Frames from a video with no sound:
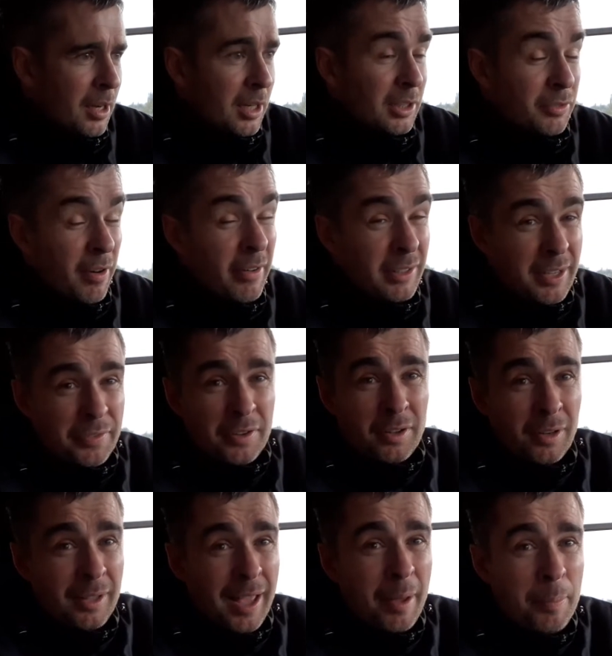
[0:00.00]
very difficult
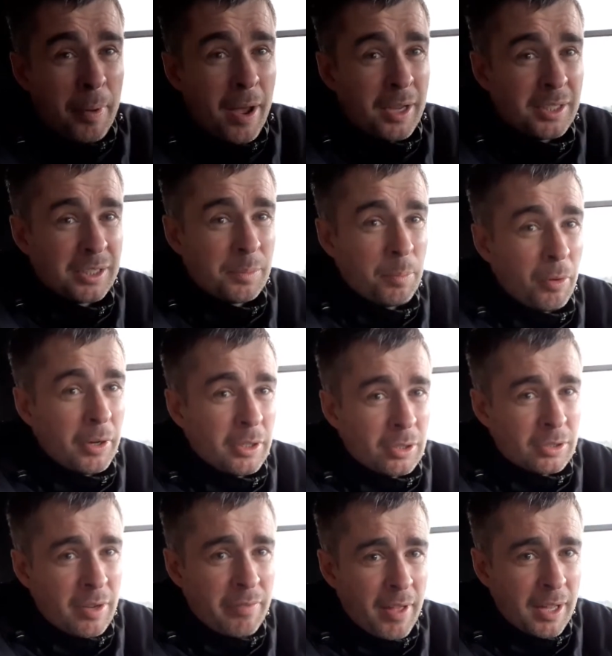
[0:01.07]
to get past, but he does
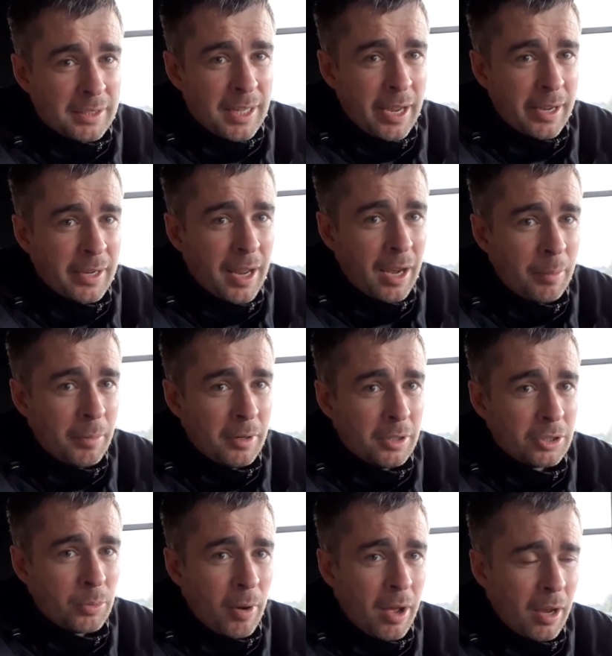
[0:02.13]
have that attacking element
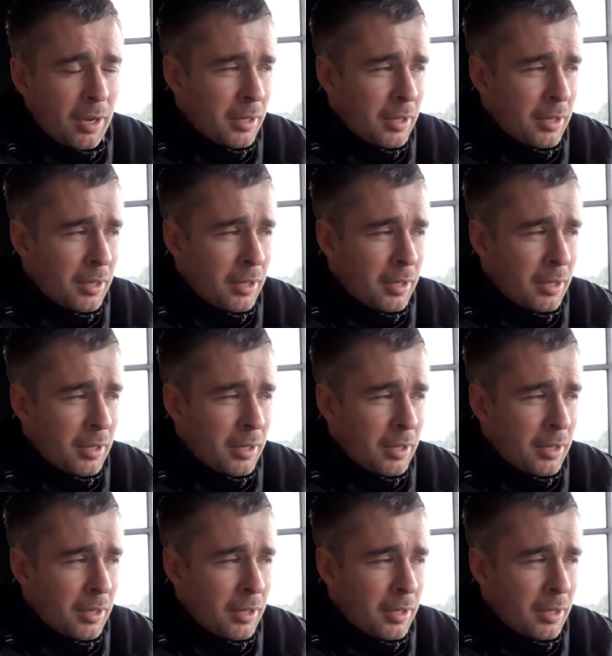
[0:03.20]
as well,